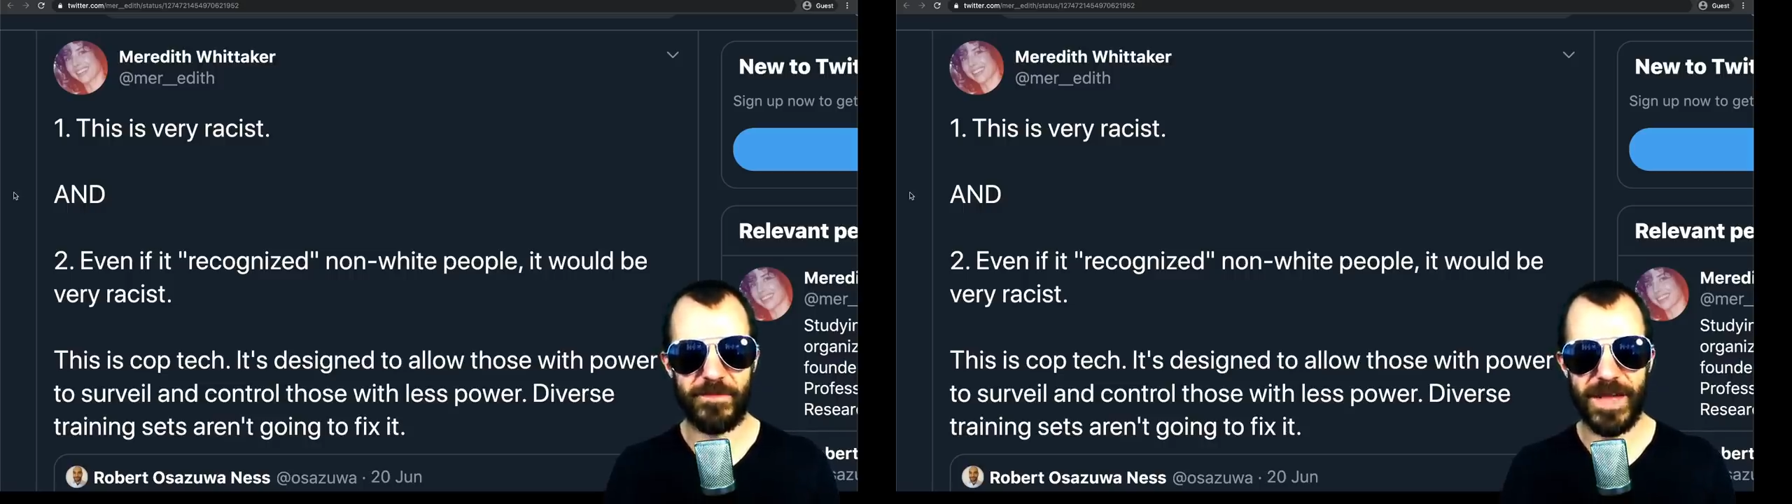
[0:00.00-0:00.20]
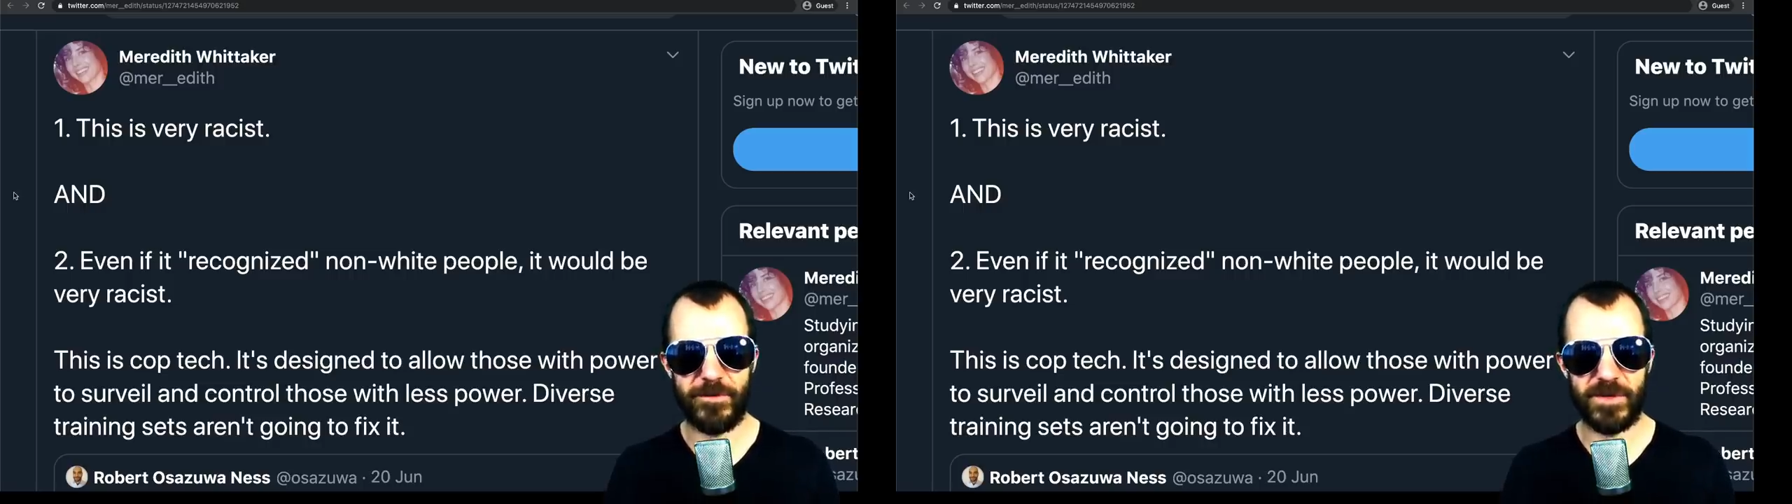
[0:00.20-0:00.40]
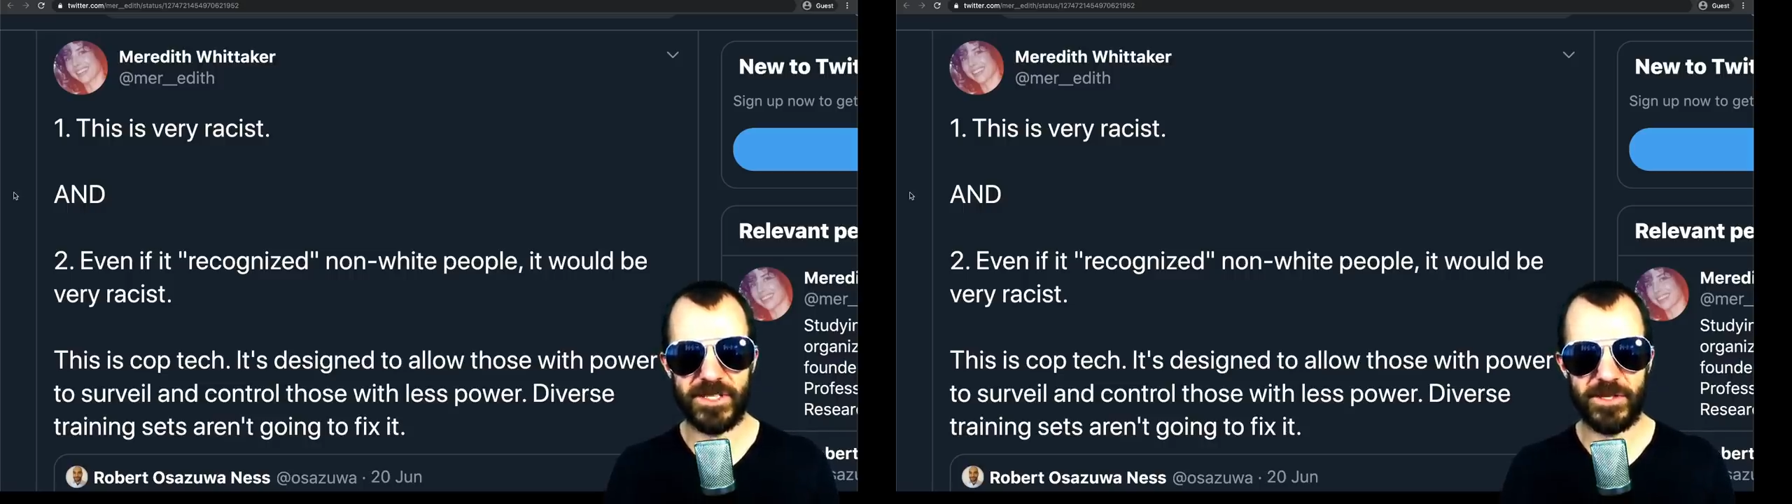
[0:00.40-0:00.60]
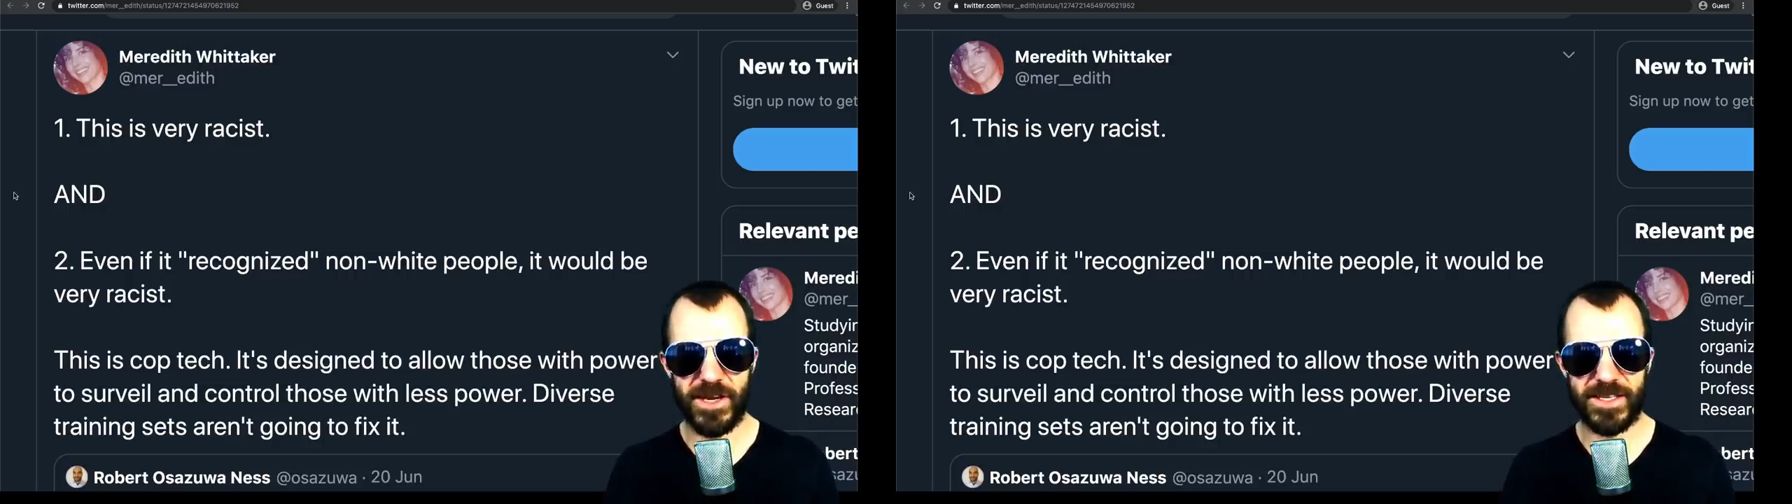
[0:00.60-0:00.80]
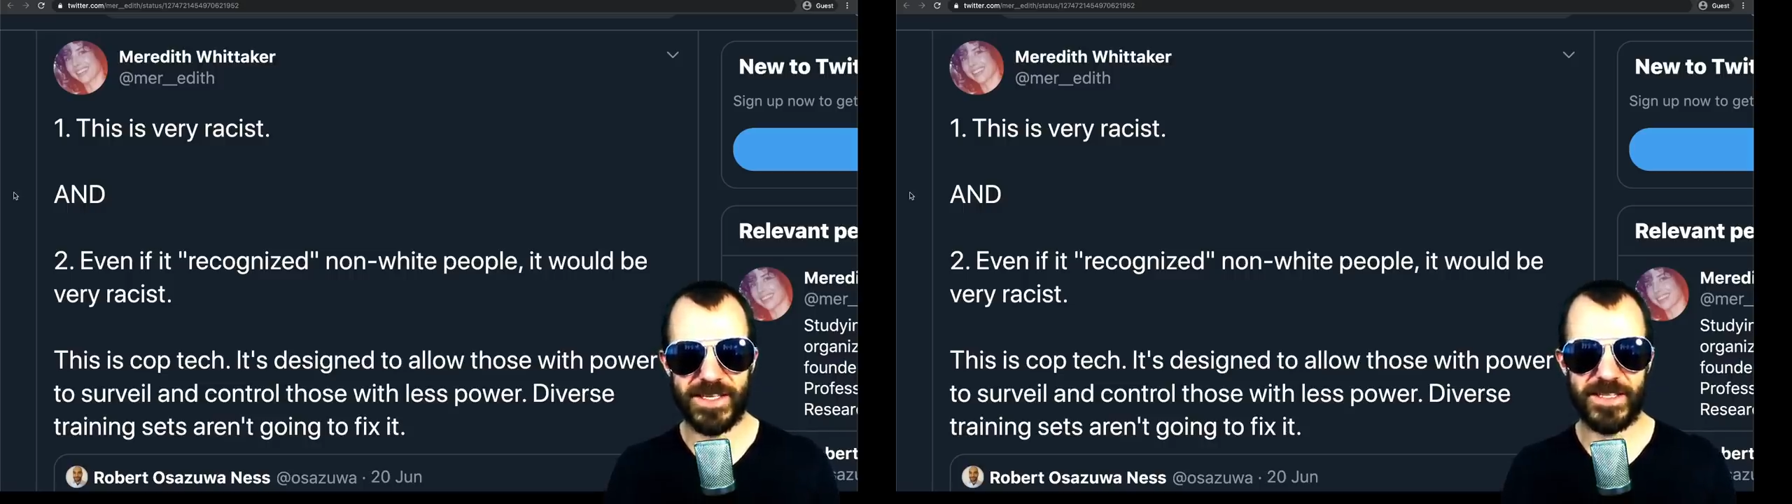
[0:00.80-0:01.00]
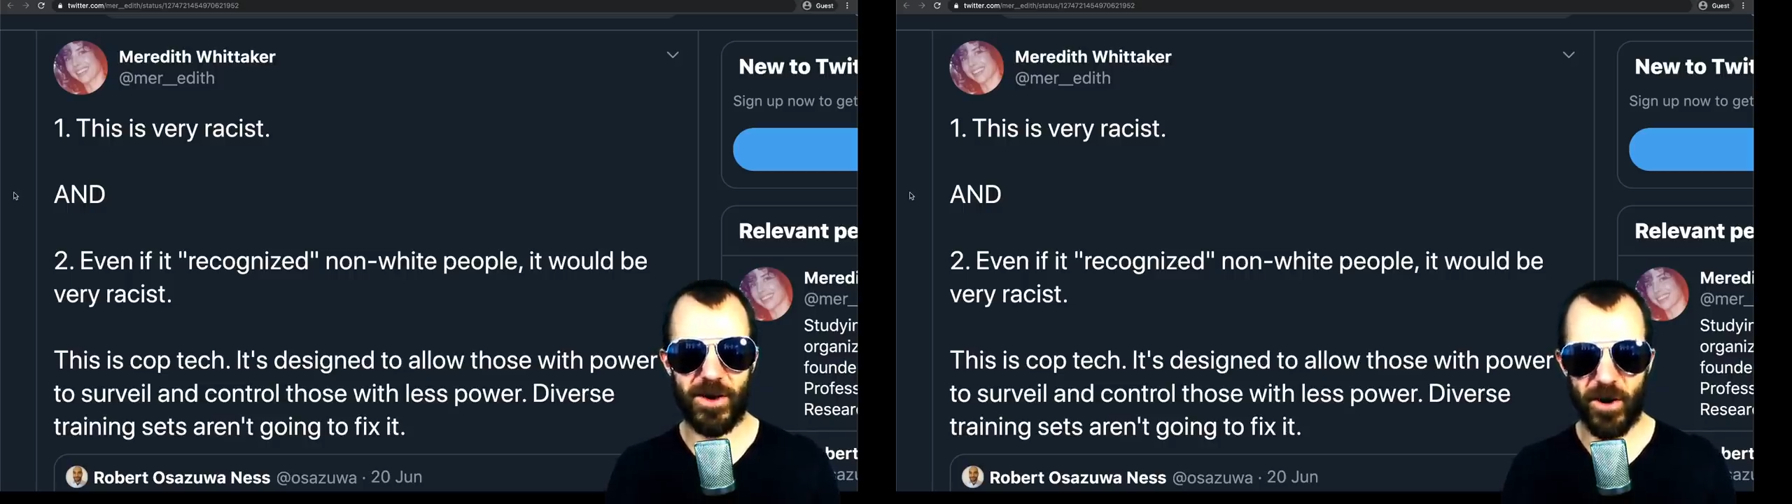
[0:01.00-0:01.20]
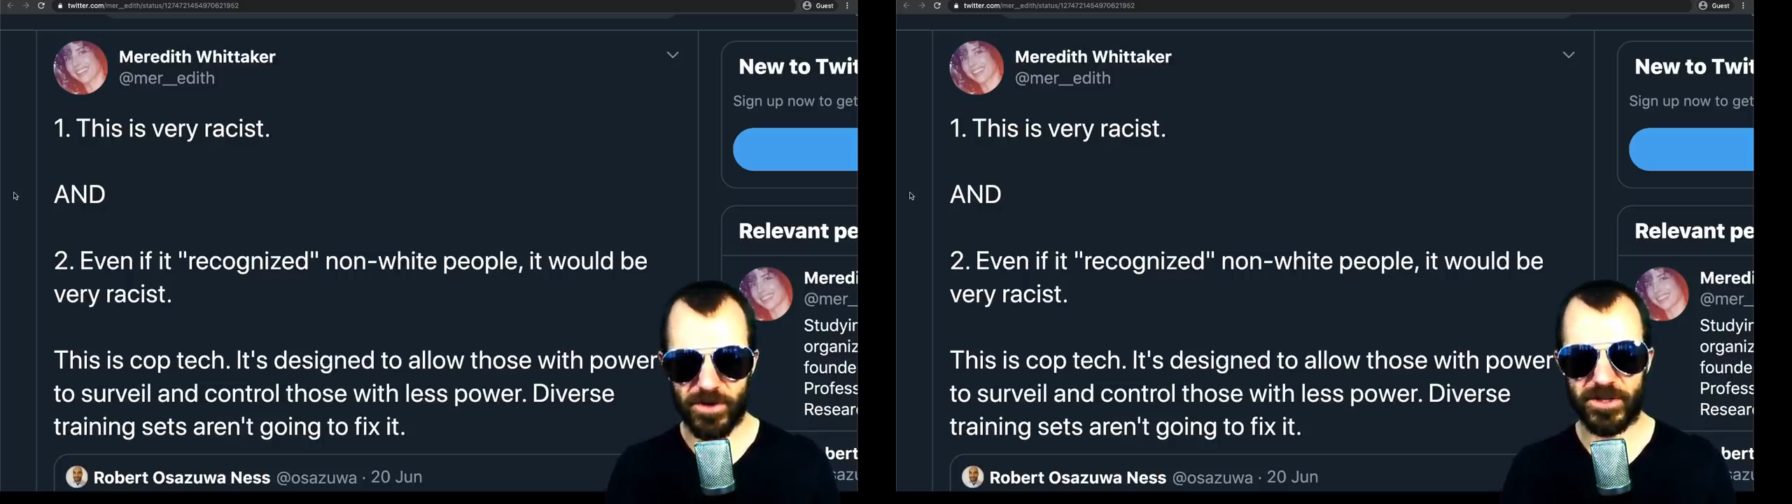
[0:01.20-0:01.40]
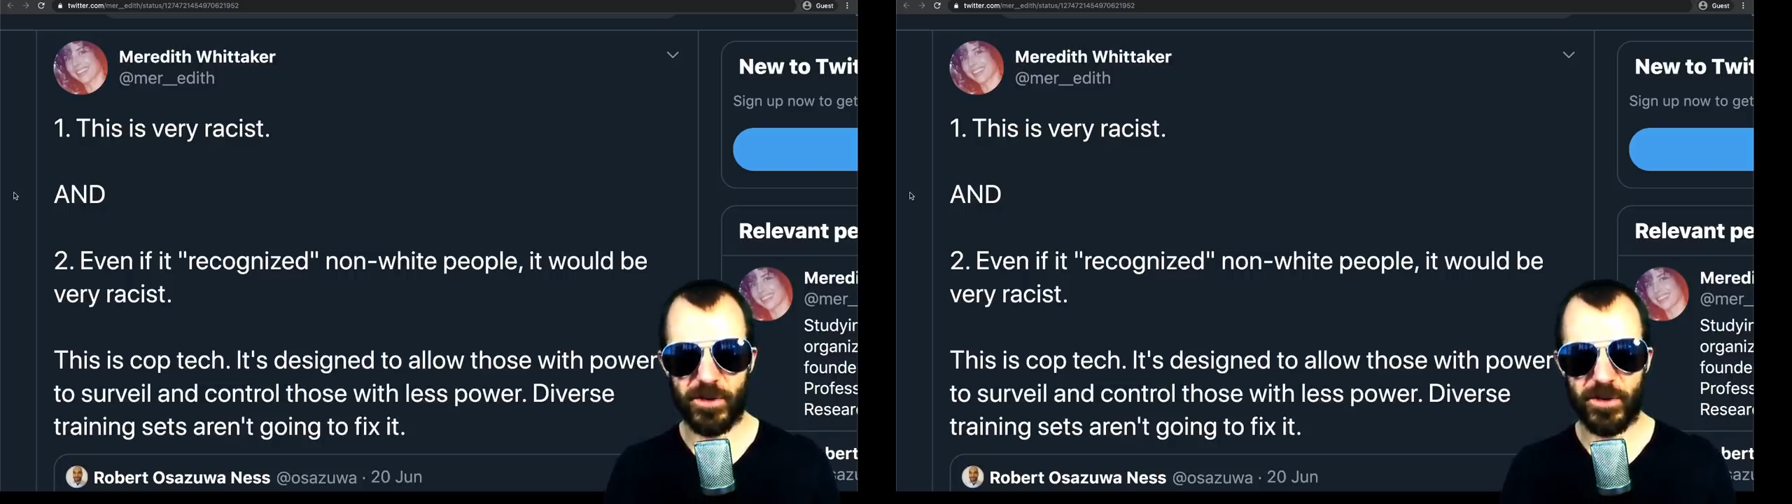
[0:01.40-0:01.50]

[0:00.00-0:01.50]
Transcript: Diverse training sets aren't